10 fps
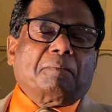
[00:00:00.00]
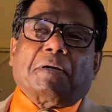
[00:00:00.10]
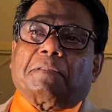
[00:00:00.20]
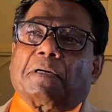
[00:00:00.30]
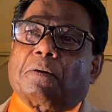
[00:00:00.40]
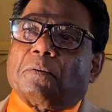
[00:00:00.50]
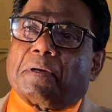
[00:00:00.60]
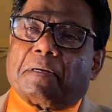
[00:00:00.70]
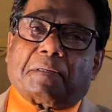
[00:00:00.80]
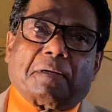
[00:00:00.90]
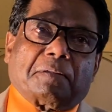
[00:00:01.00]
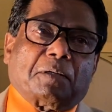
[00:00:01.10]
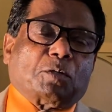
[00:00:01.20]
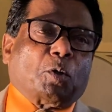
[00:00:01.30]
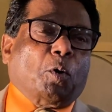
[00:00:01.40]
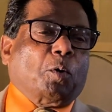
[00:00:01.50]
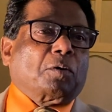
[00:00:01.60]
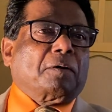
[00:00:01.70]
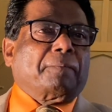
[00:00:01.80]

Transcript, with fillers: but they couldn't enter the door.